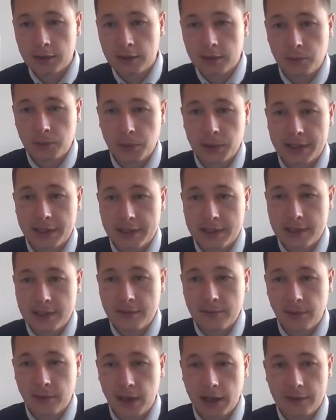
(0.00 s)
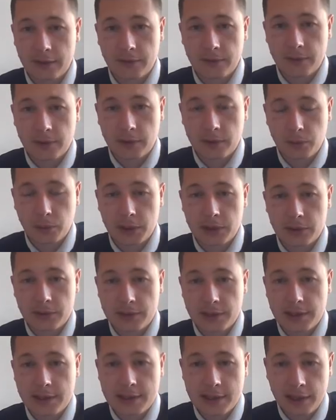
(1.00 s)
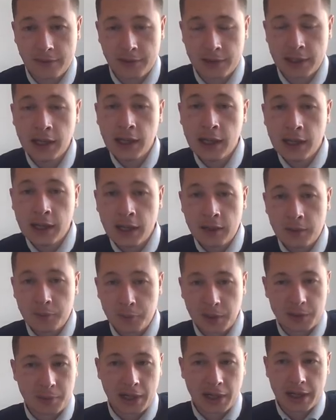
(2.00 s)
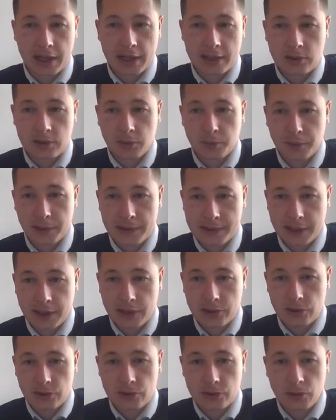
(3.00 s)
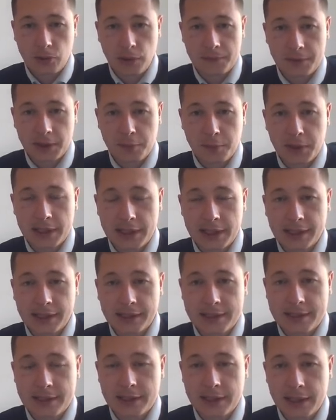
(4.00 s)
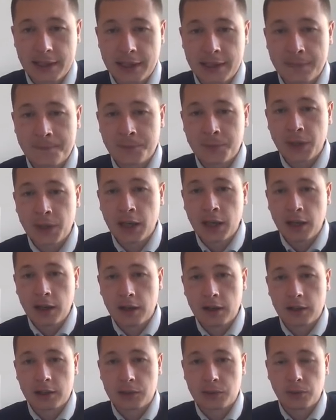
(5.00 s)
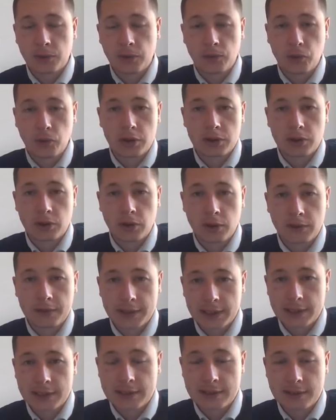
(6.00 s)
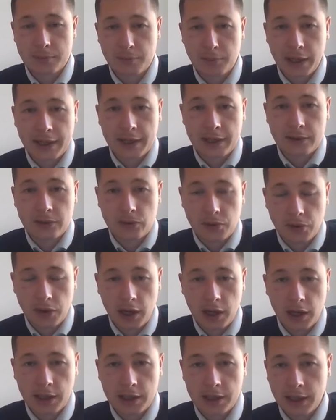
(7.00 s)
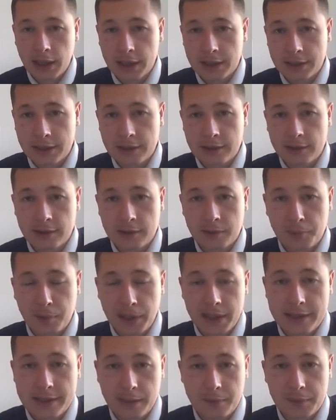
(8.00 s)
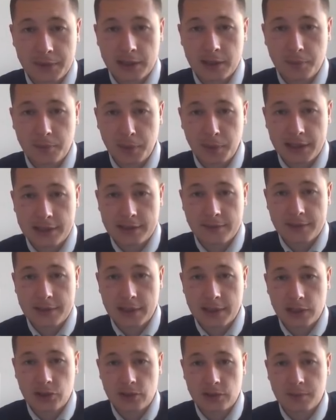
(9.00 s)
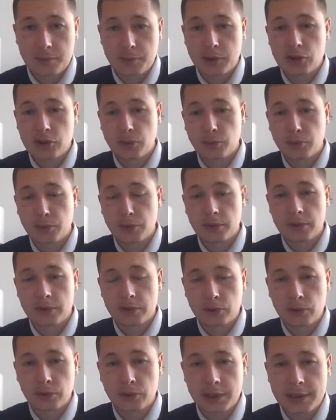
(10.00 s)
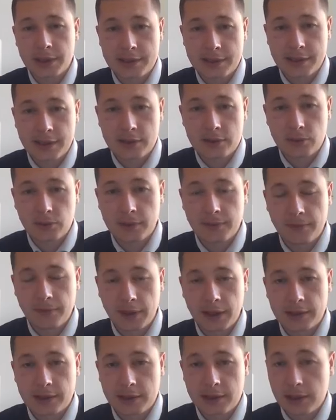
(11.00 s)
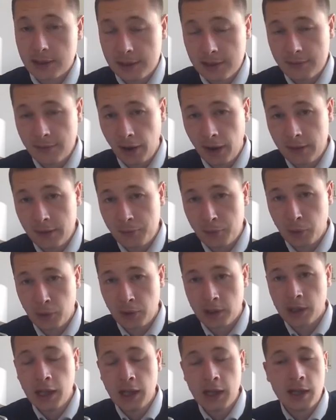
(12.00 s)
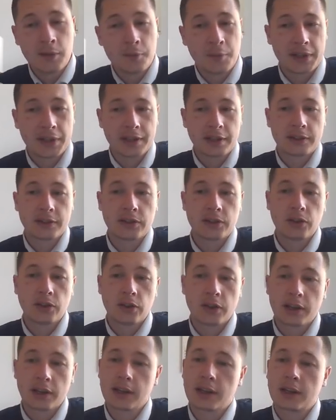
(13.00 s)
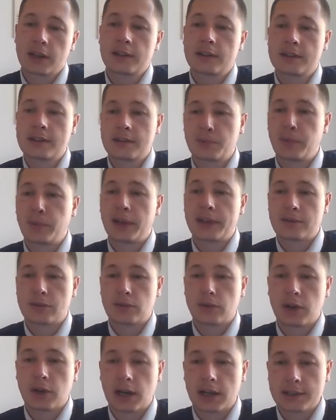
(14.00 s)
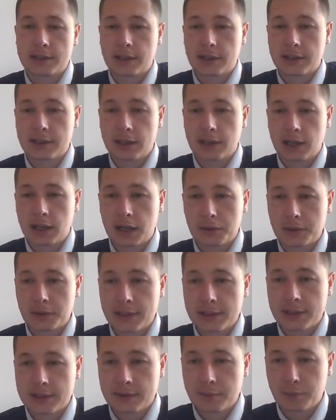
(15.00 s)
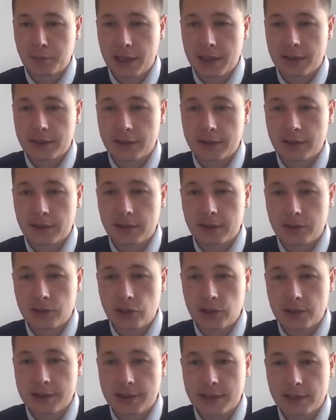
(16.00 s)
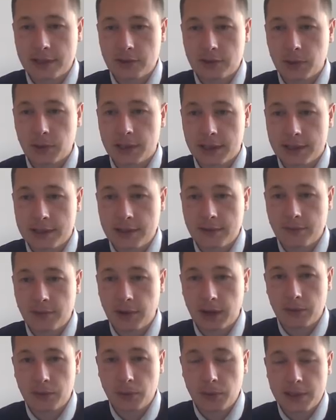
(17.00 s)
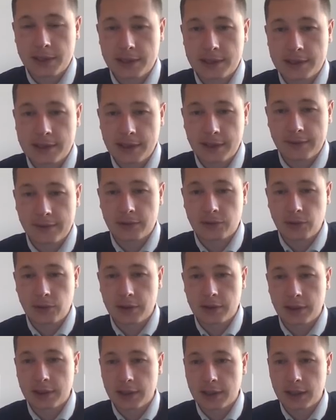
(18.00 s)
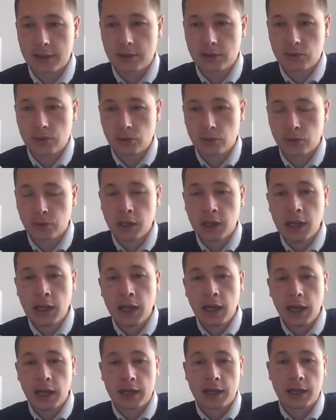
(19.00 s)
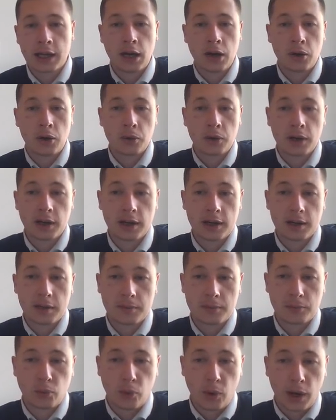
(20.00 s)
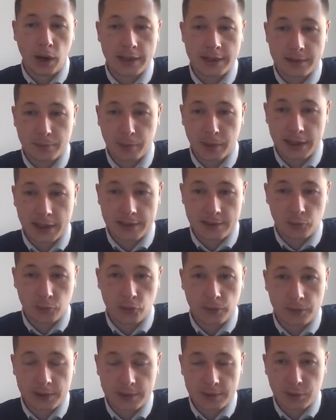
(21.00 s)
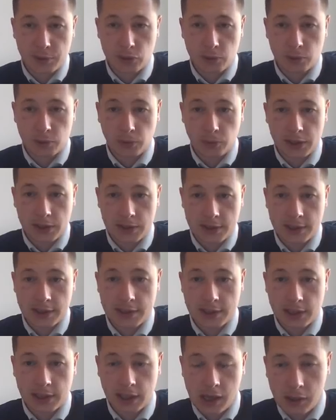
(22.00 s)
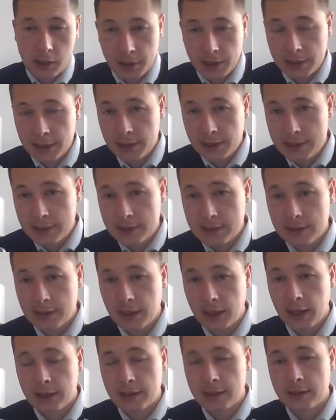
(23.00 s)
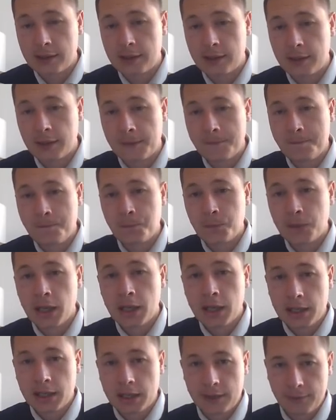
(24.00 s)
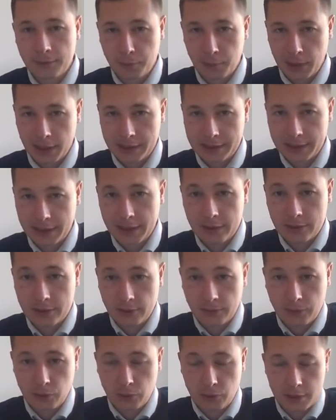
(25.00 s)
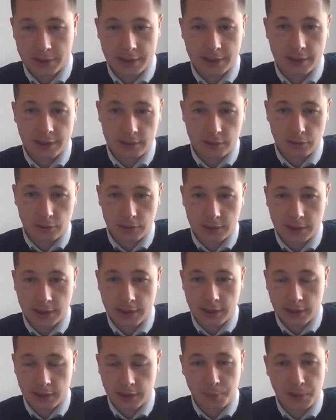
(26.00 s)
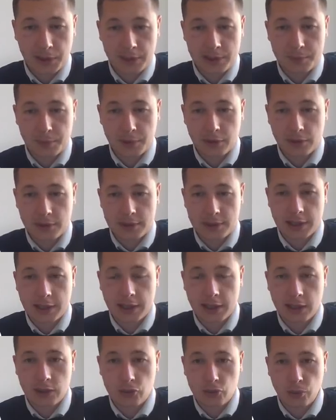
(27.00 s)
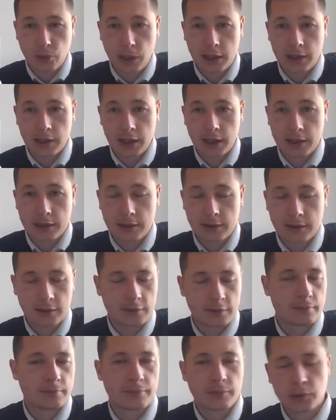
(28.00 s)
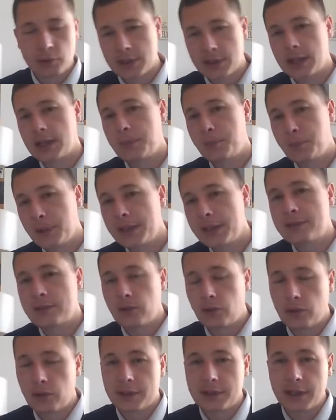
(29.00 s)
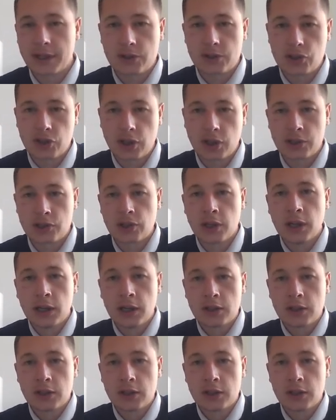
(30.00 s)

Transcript: Queen takes d5, queen to c7, but black has compensation. So after b takes c3, to avoid all of this, black can try and play something passive, such as bishop to e6 to defend the d5 pawn, but in theory it's best to castle and allow this, play g6, queen takes d5, queen c7, threatening h2, and now white's best move is bishop to h6, allowing this, and if black takes, of course, he is losing a piece, because king h1, and losing a piece or the exchange.